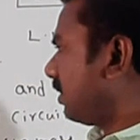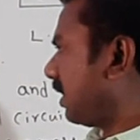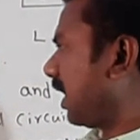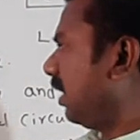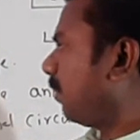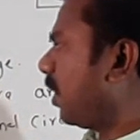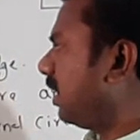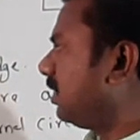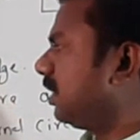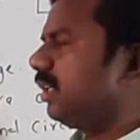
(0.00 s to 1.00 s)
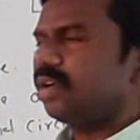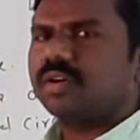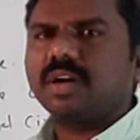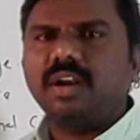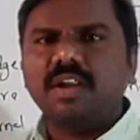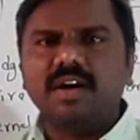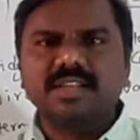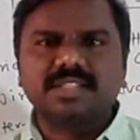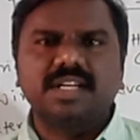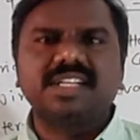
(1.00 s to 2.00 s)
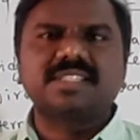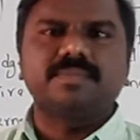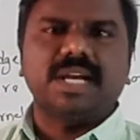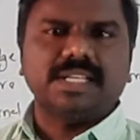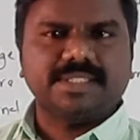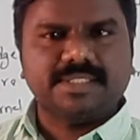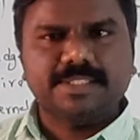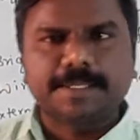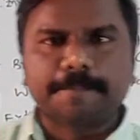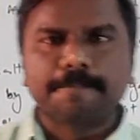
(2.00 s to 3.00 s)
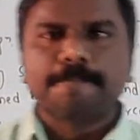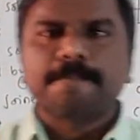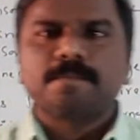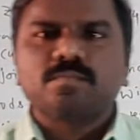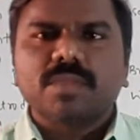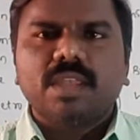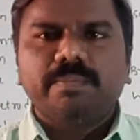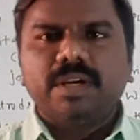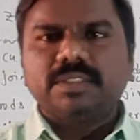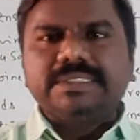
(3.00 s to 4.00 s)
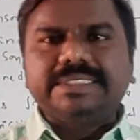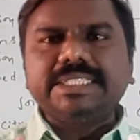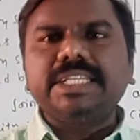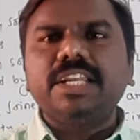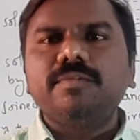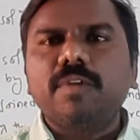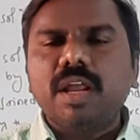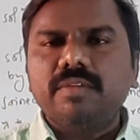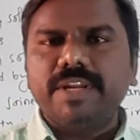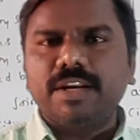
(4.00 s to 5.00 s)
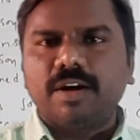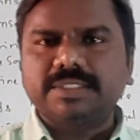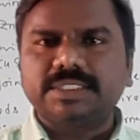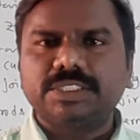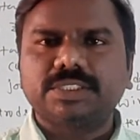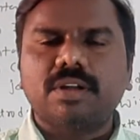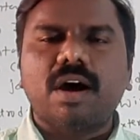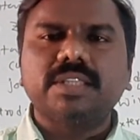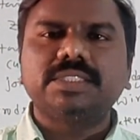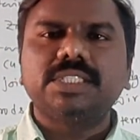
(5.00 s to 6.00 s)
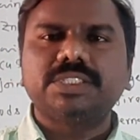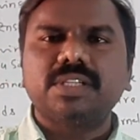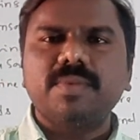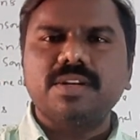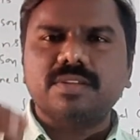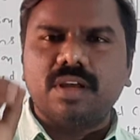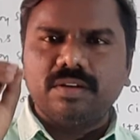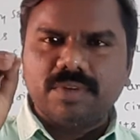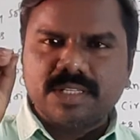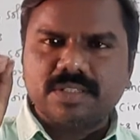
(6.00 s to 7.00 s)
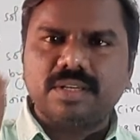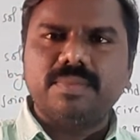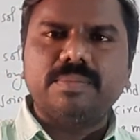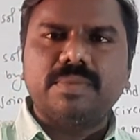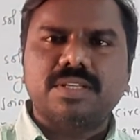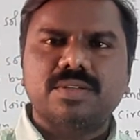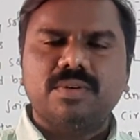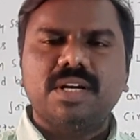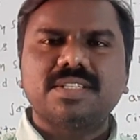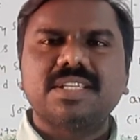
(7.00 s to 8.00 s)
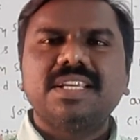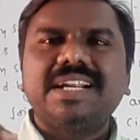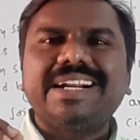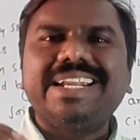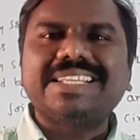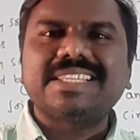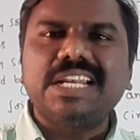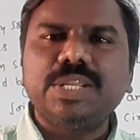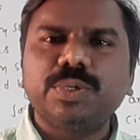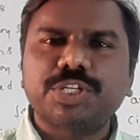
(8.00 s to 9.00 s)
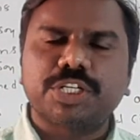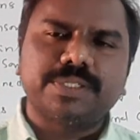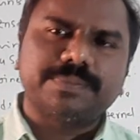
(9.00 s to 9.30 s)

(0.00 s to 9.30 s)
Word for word: Second point, zinc rod lost its mass because zinc involved in oxidation. Oxidation means always remember students, dissolution.